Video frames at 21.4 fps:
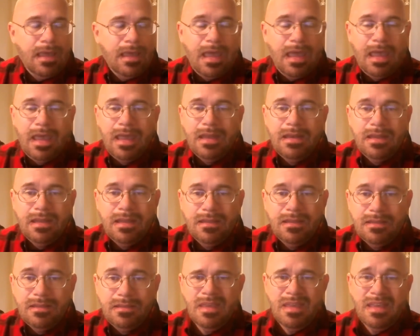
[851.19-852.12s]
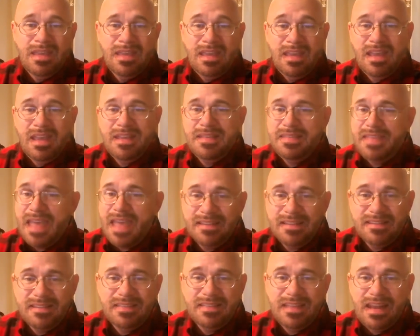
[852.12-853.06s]
And
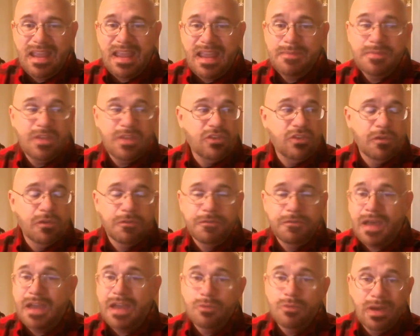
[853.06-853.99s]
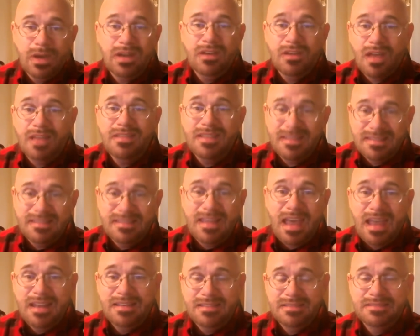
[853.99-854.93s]
that's the name that you'll find written on the
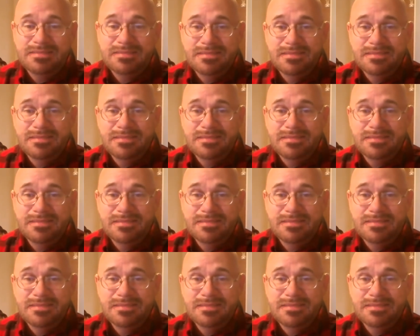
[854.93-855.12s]
sun.